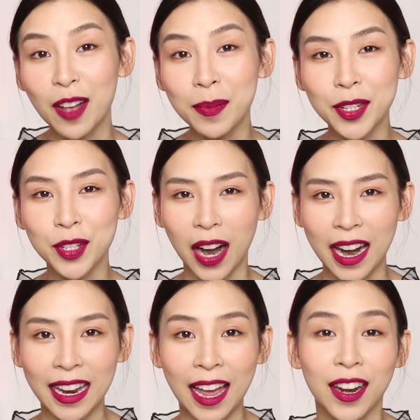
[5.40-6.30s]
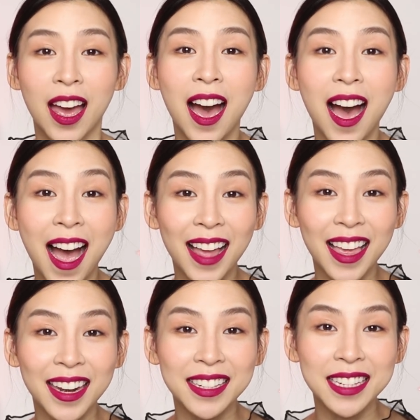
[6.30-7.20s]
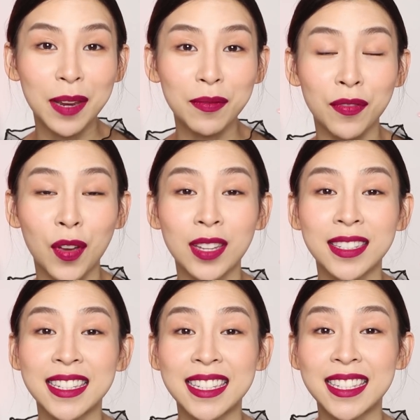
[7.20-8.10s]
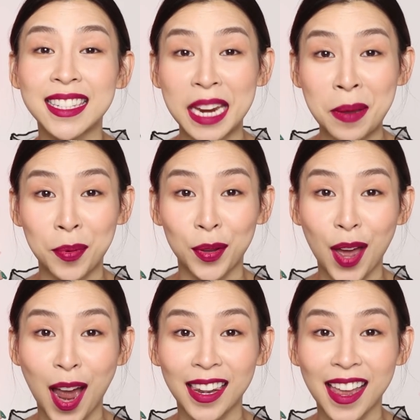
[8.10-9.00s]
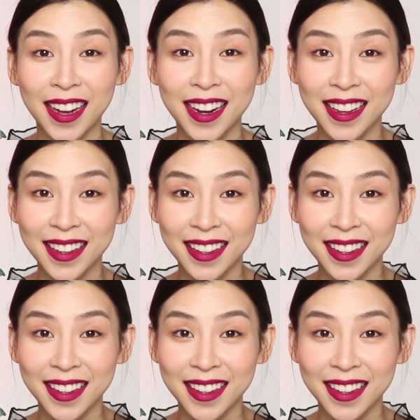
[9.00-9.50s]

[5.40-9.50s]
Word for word: I'll be trying out eyeliner tape versus stamp-on eyeliner.